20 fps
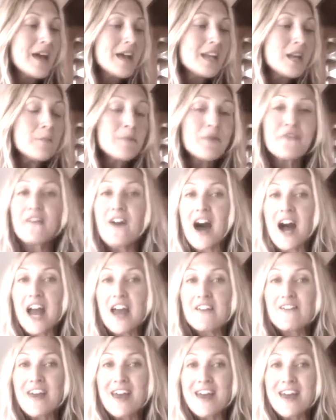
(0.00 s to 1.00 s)
Number
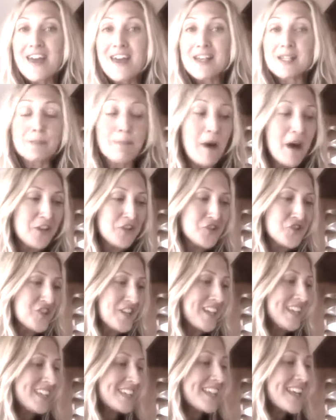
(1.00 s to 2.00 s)
five is
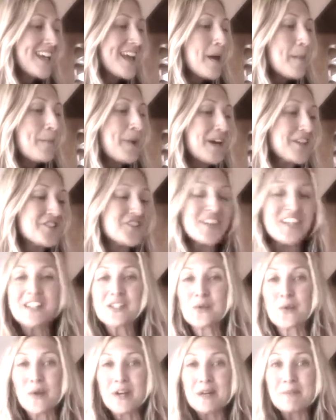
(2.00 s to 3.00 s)
pungent. Pungent
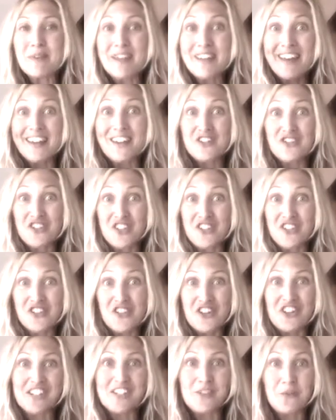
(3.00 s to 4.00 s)
is going to be like
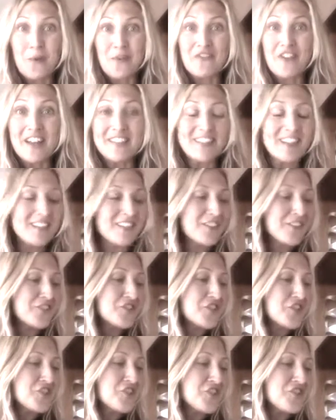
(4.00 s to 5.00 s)
ginger. So we've got that little
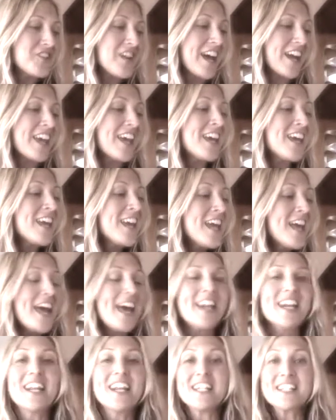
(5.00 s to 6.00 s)
ginger nugget
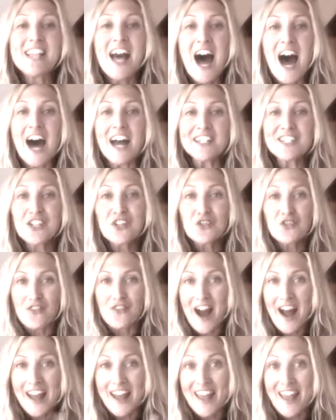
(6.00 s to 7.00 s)
and it is hot,
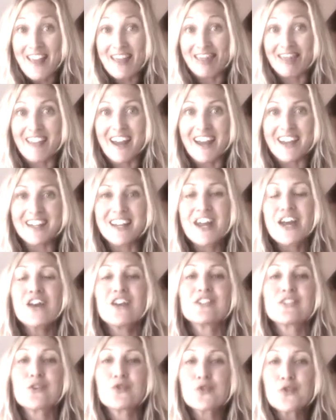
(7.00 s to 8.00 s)
dry, and light.
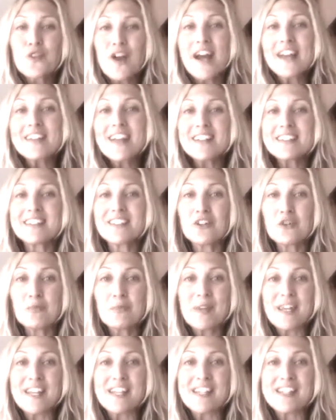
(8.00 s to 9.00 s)
So try that little
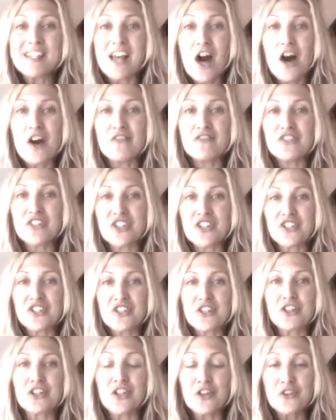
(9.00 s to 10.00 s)
piece of
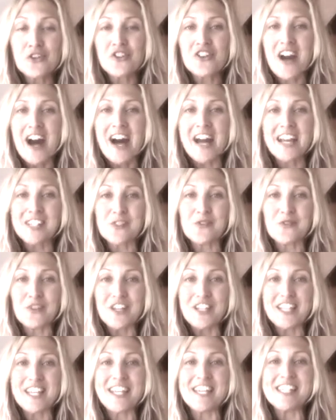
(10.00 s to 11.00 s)
ginger, close your eyes,
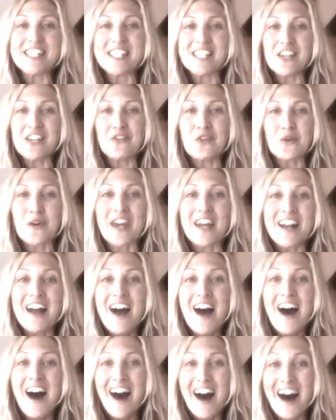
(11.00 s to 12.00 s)
feel it, and see if you get
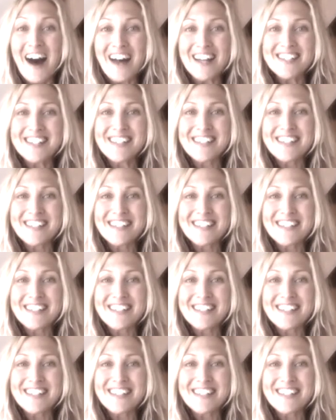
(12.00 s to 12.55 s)
hot,